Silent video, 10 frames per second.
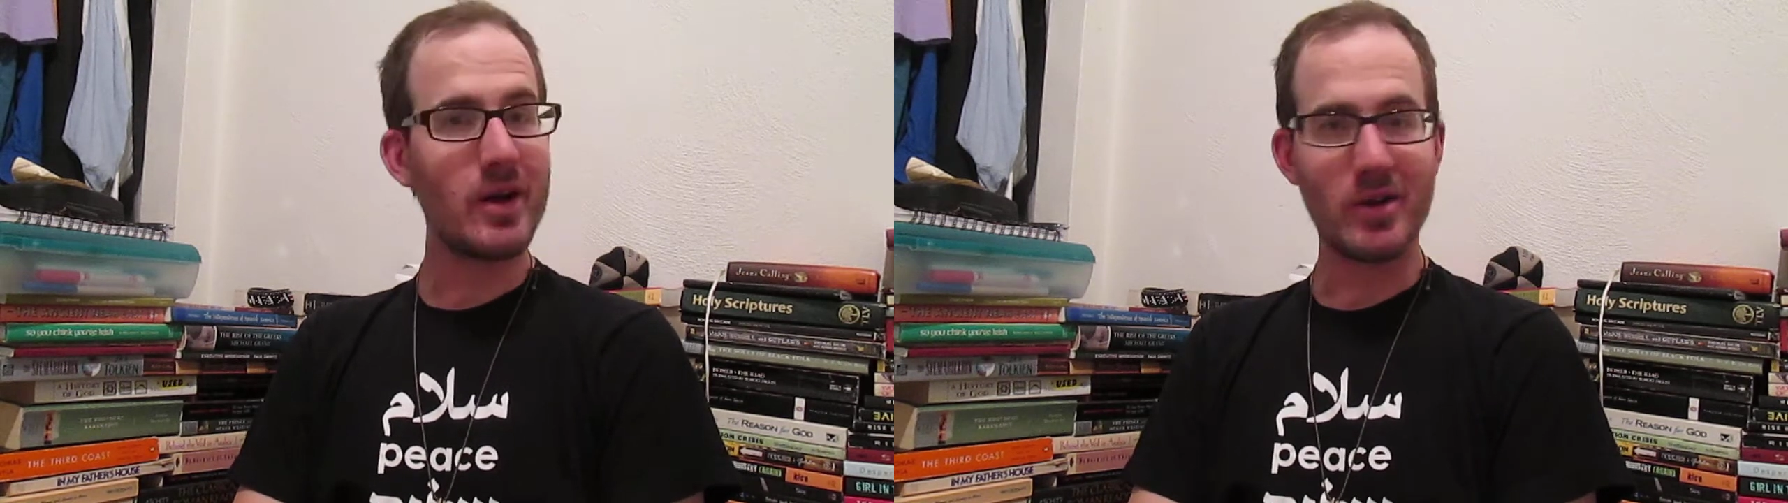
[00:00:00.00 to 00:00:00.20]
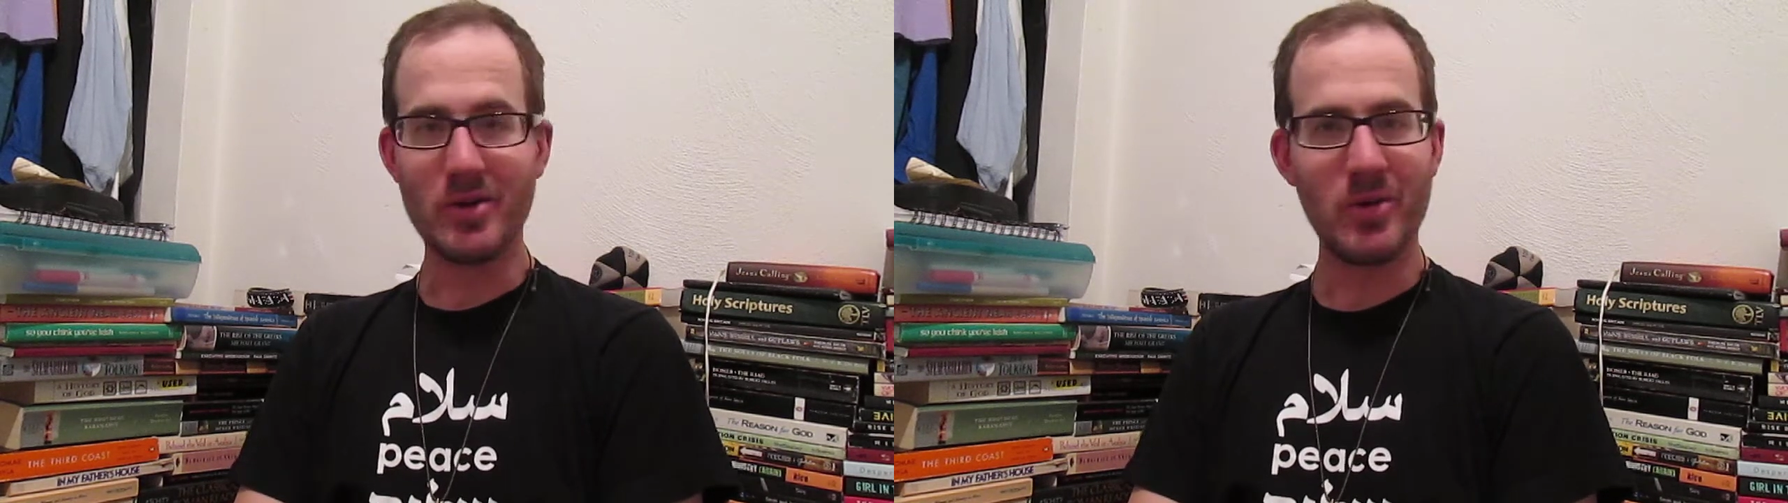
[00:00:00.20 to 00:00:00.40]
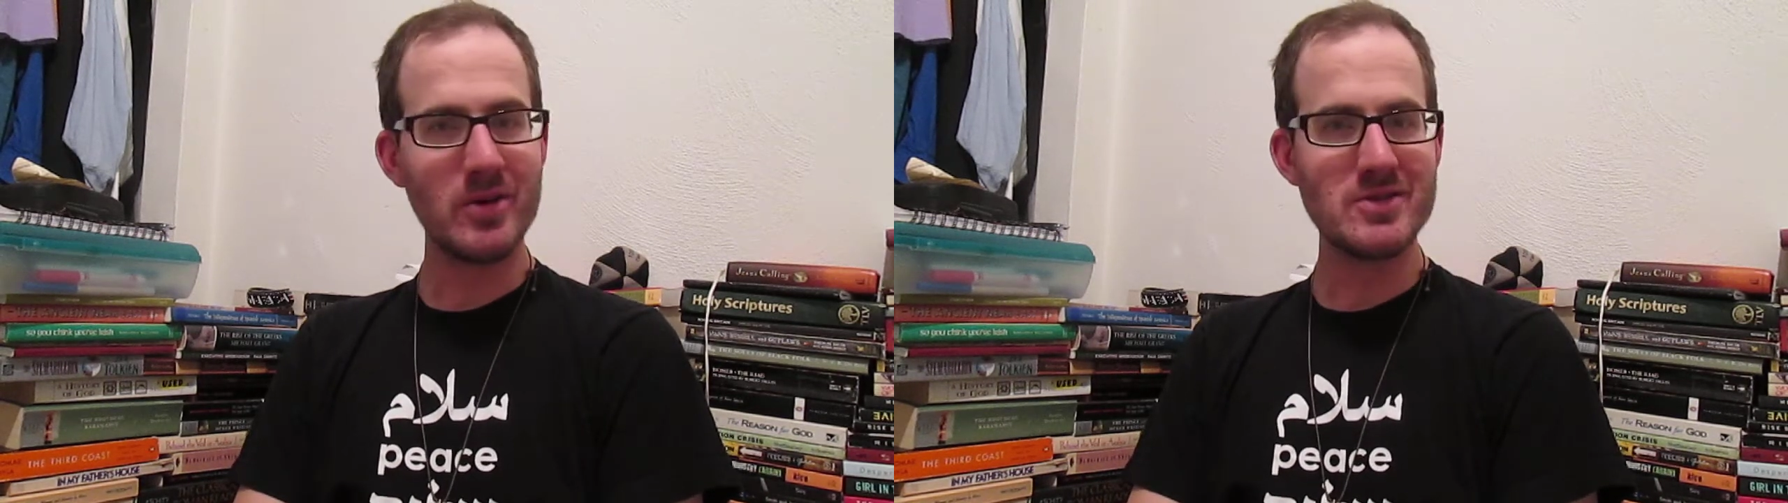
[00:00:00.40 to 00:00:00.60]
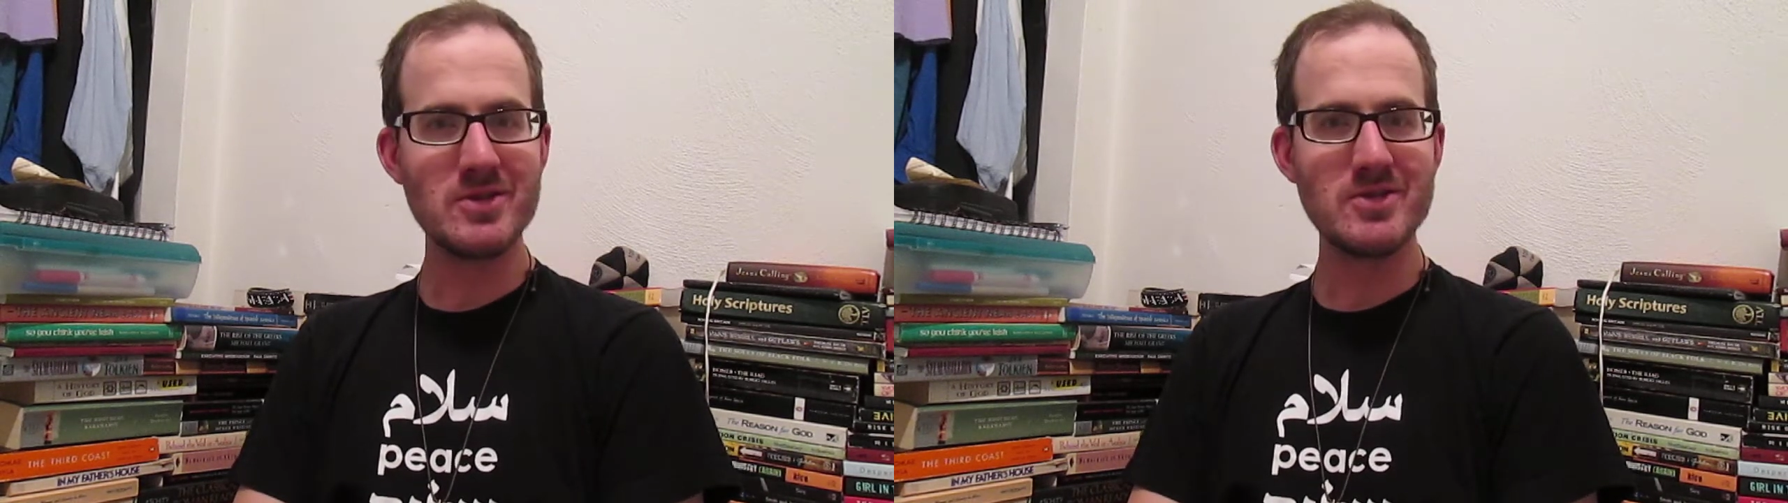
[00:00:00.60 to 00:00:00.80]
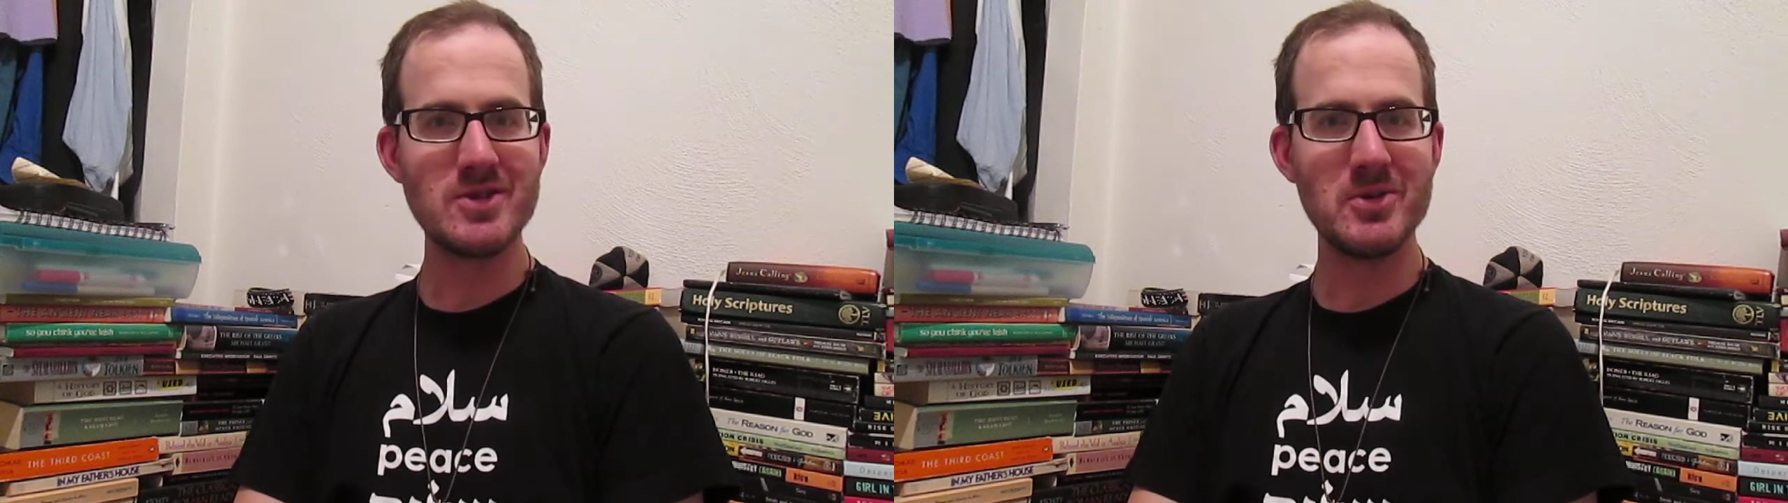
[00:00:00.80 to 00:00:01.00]
a concordance or
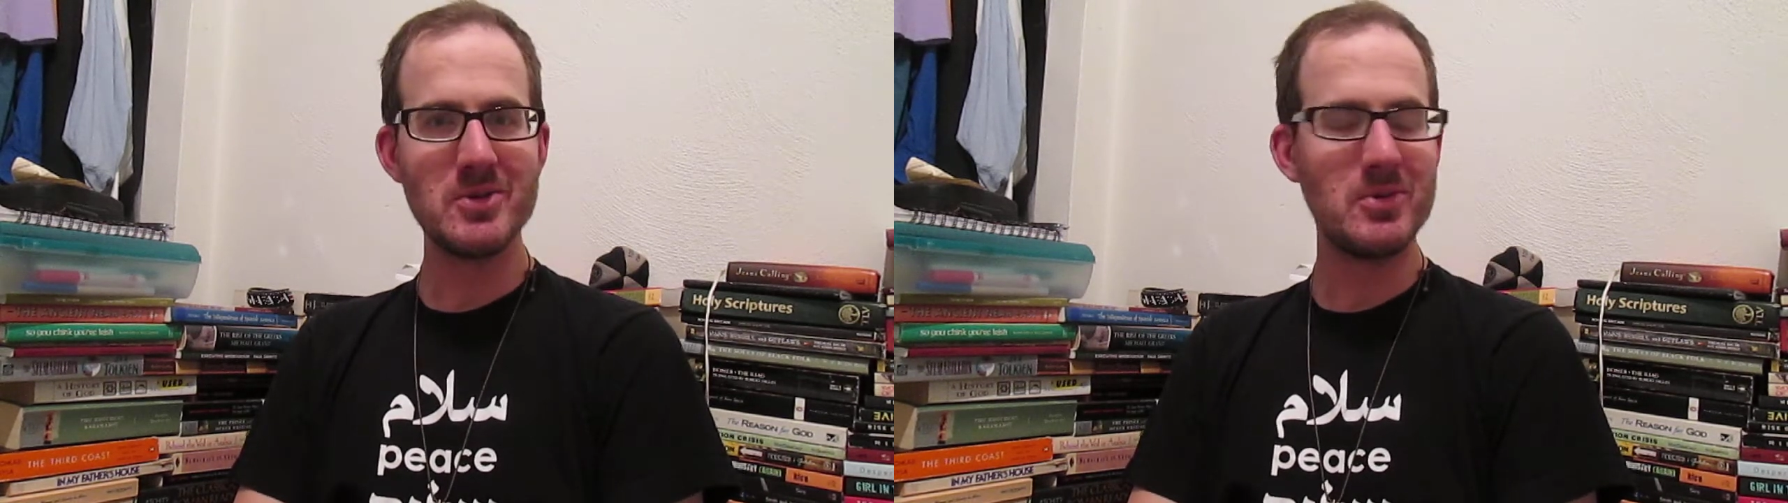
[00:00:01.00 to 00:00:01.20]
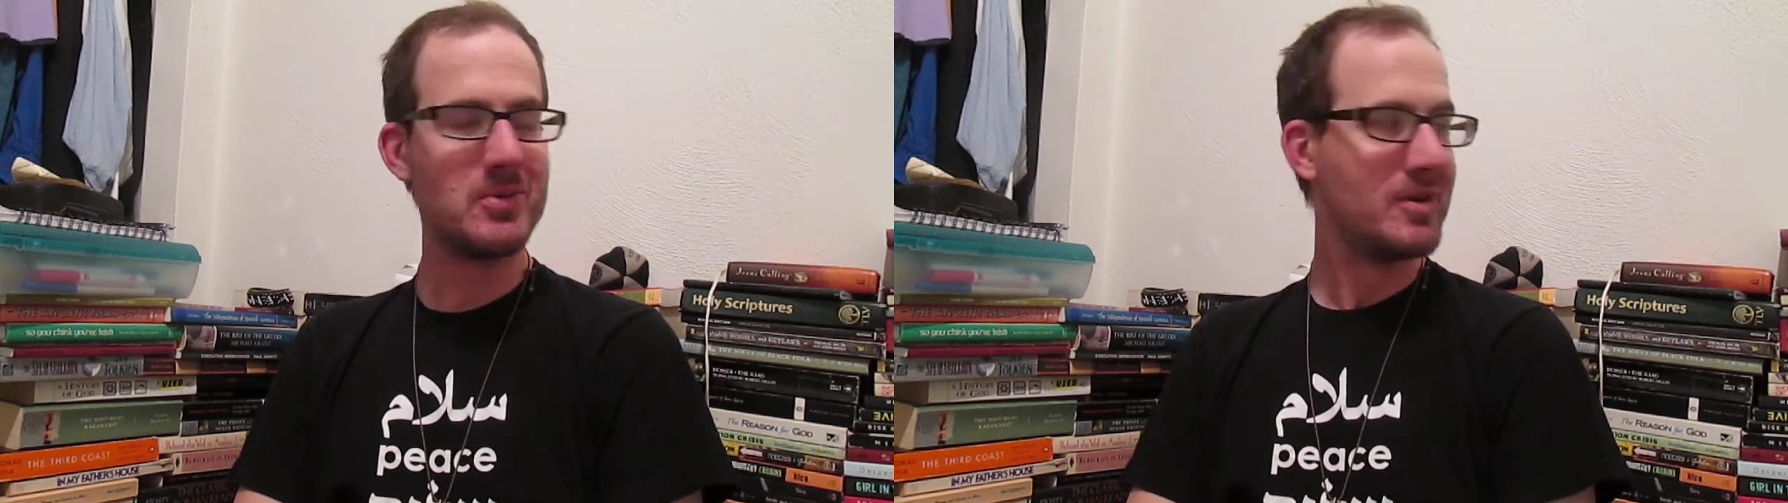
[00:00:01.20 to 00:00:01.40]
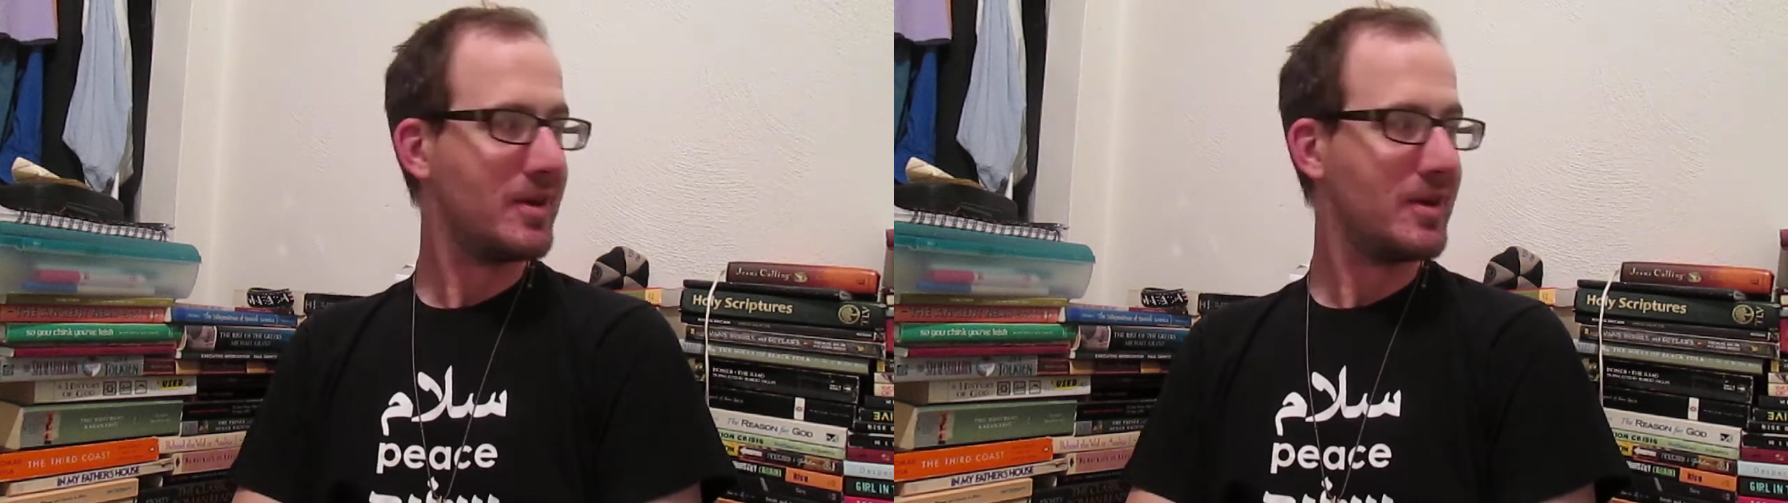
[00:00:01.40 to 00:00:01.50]
two.